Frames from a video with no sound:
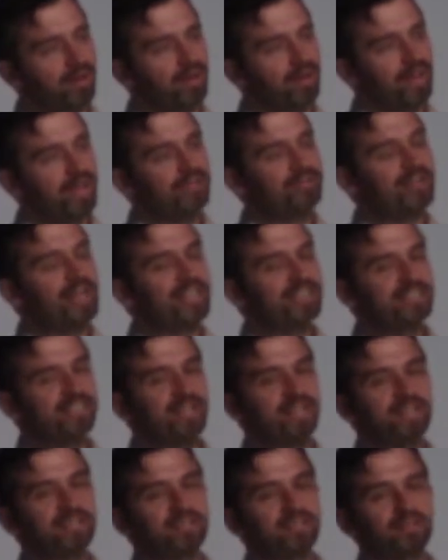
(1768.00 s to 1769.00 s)
If I
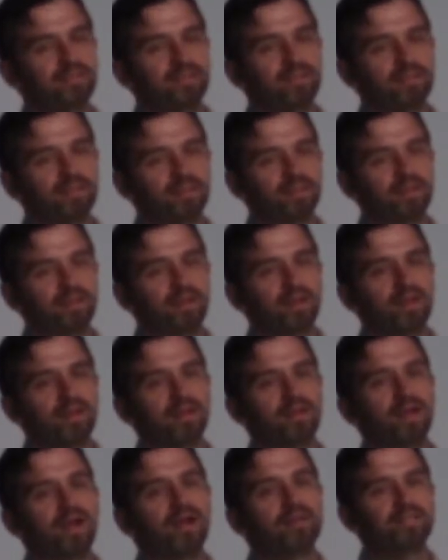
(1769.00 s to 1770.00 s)
said,
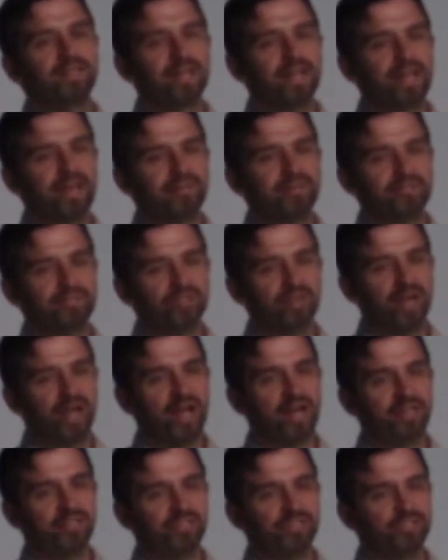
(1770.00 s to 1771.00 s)
take out the
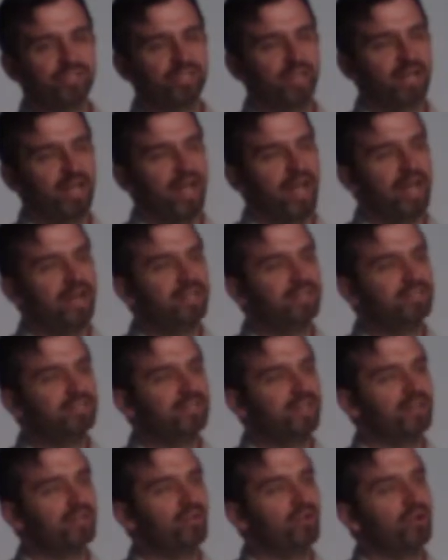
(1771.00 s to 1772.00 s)
trash, and
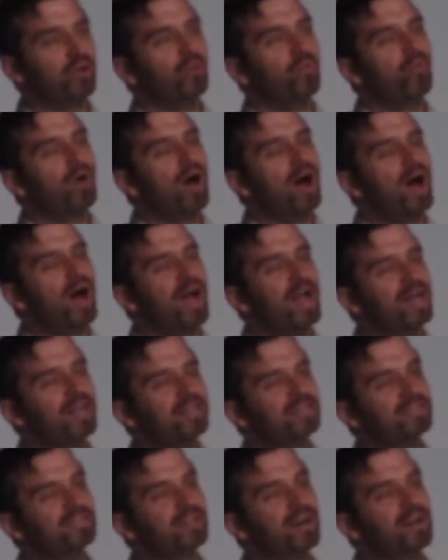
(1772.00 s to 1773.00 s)
instead of going, "Why?
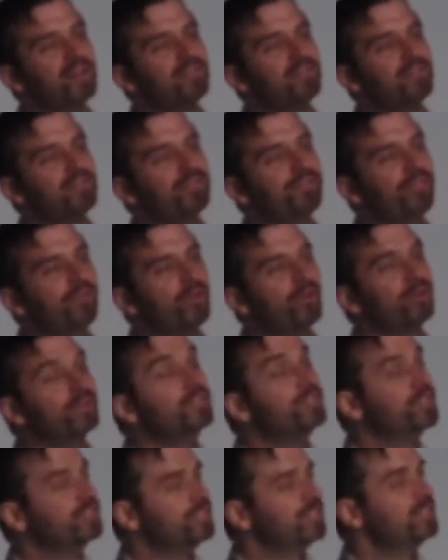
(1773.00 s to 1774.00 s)
It's not even full,"
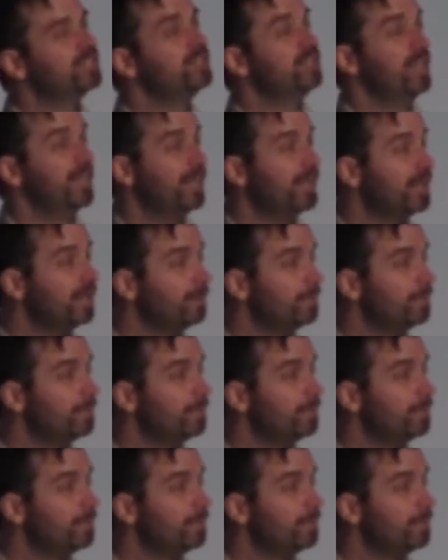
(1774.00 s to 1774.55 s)
you just did it.